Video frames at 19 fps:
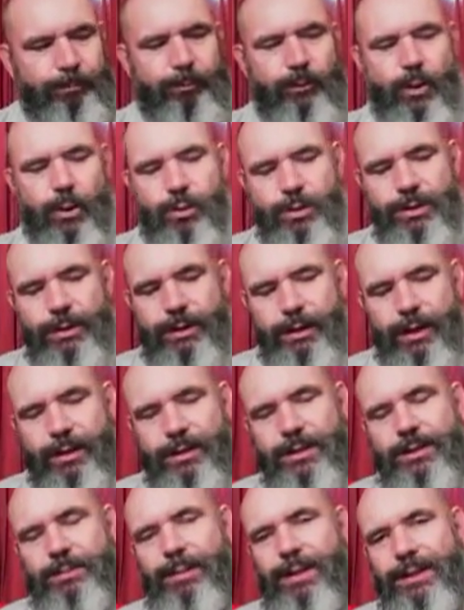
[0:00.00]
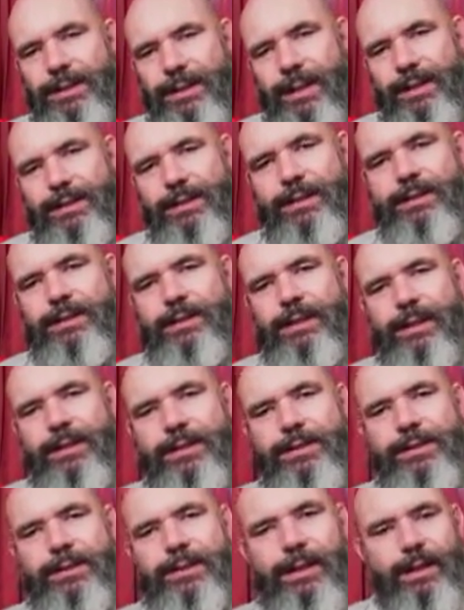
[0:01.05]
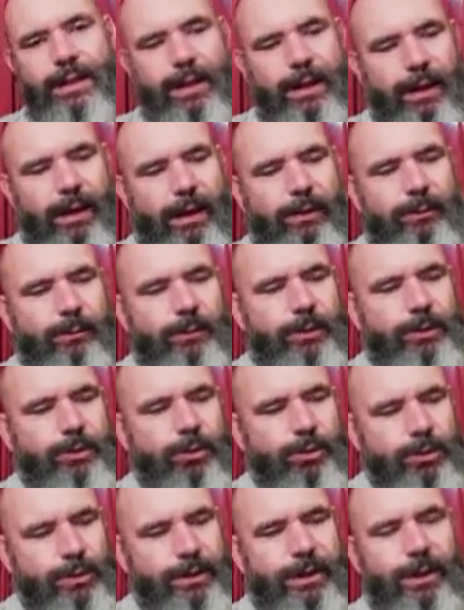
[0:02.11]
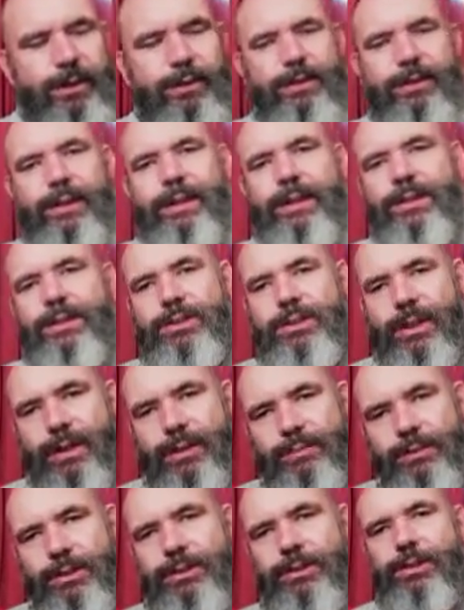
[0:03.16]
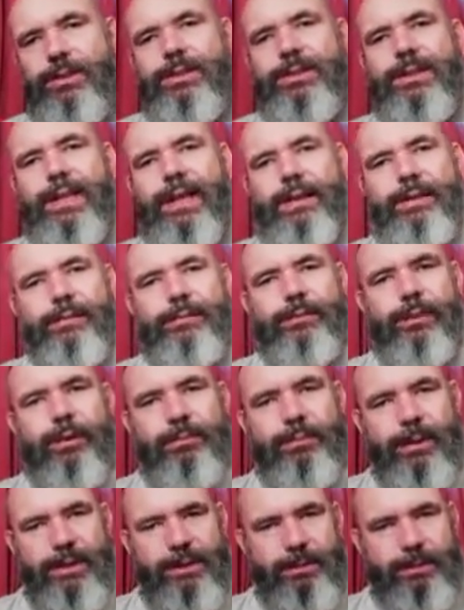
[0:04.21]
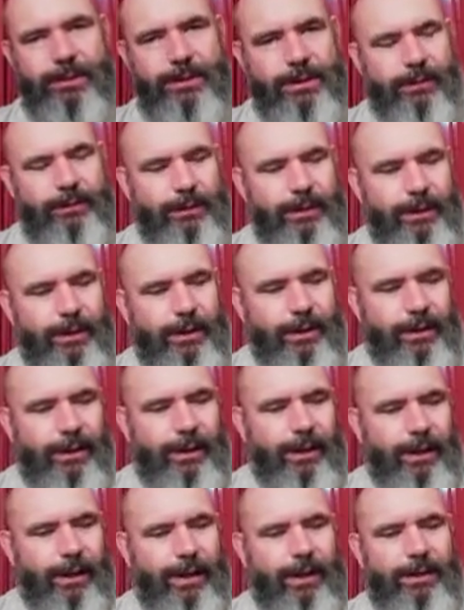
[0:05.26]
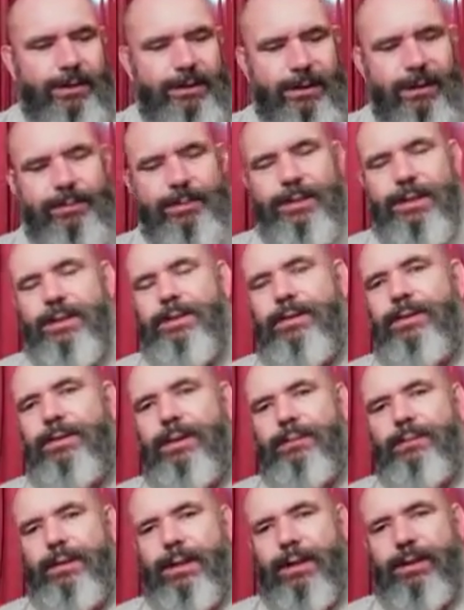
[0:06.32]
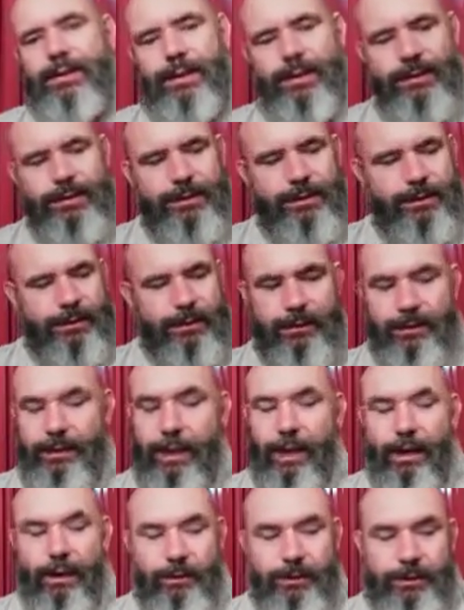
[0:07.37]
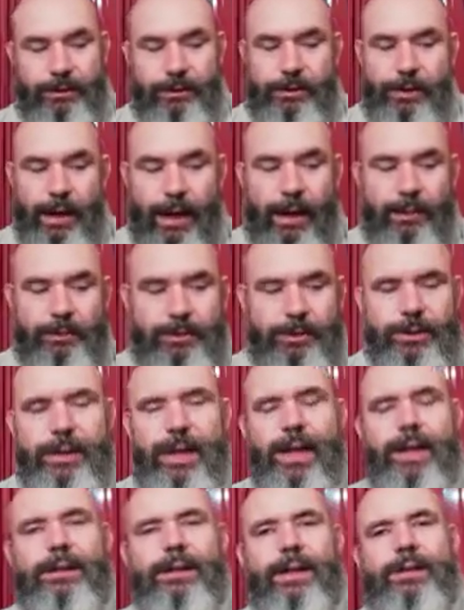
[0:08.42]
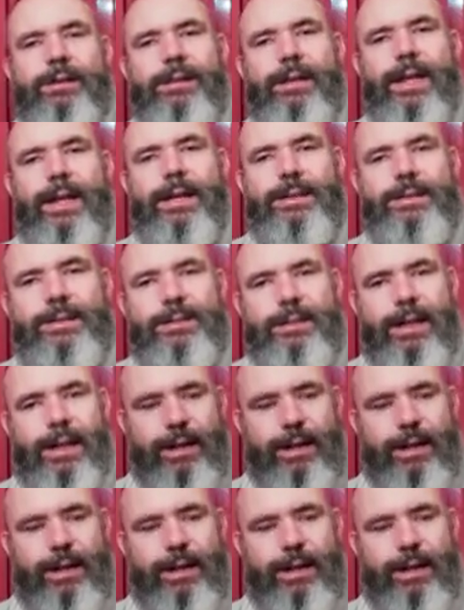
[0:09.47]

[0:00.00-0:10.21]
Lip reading: also known as Byzantine texts, and which also the King James is translated from, a specific subset of them known as, now today known as